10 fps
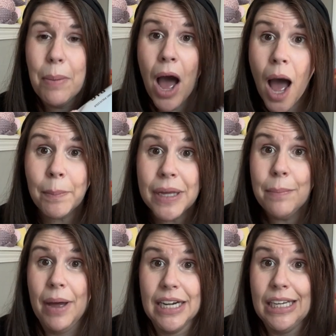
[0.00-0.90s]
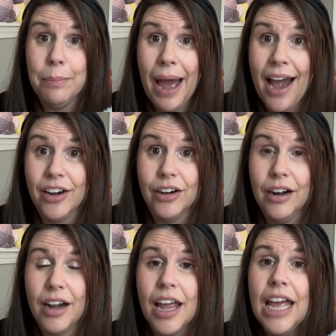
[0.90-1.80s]
Poppy Bunny
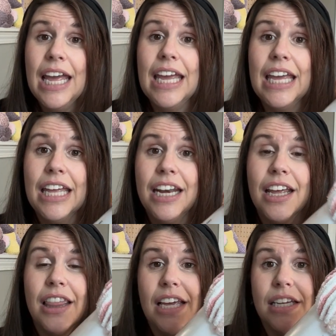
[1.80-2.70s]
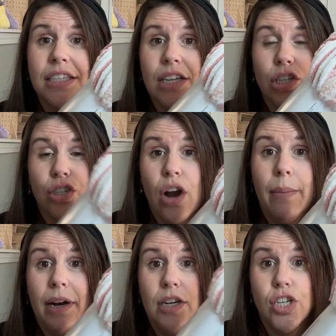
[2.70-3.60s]
pattern in this
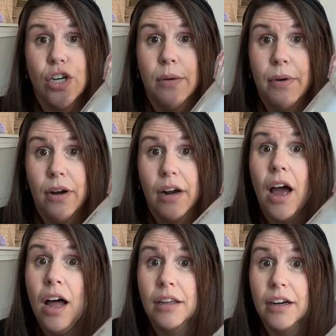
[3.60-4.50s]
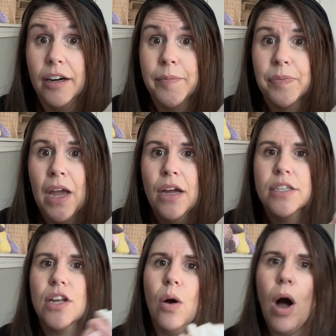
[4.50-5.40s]
strawberry sherbet color.
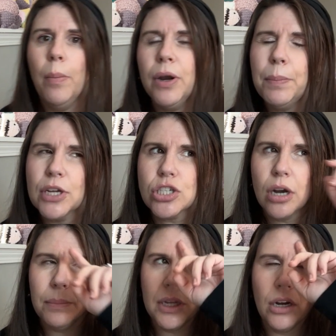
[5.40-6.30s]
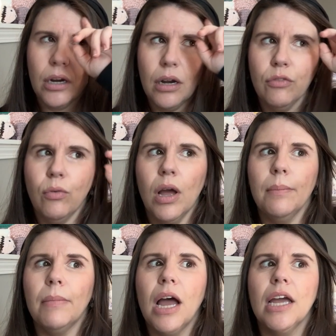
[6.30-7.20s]
So I'll put a picture up here of what
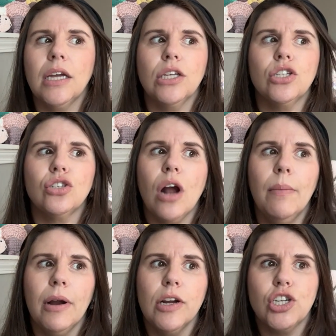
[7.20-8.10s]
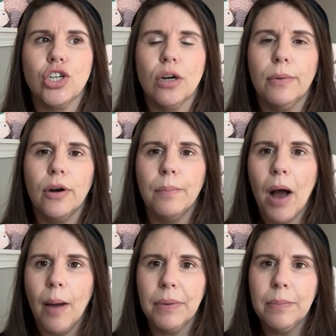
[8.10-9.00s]
my strawberry sherbet
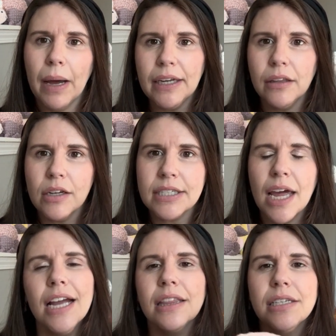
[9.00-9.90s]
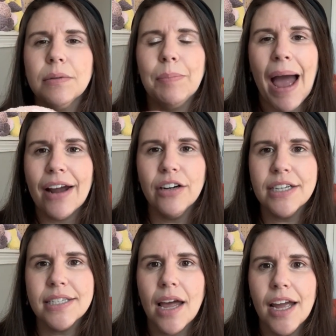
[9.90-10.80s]
Poppy Bunny looks like. The pattern
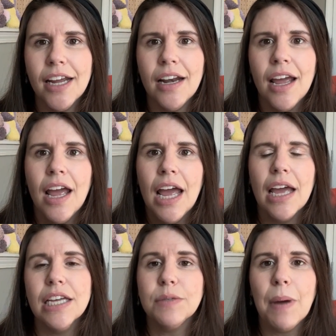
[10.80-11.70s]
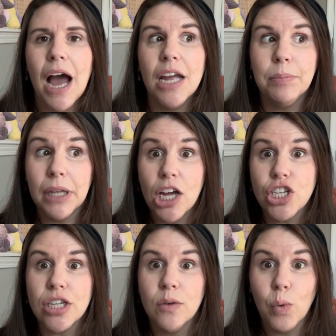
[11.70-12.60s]
design is by
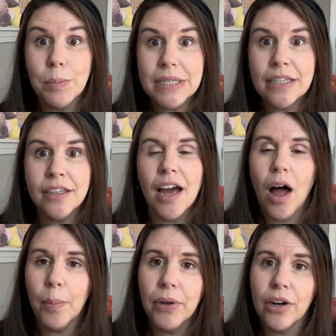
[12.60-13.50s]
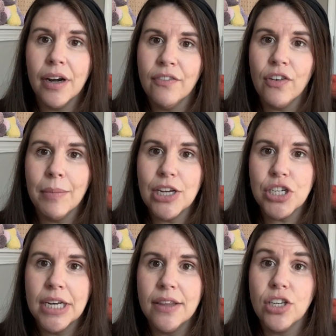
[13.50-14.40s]
Plush and Whimsy. I'll put her
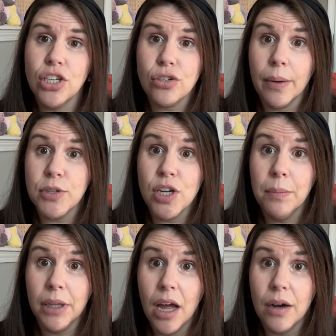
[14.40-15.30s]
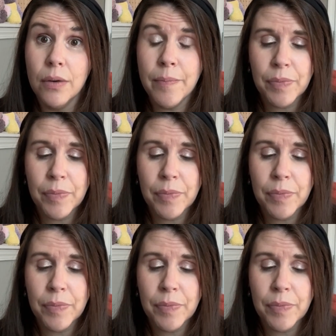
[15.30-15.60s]
information in the description below.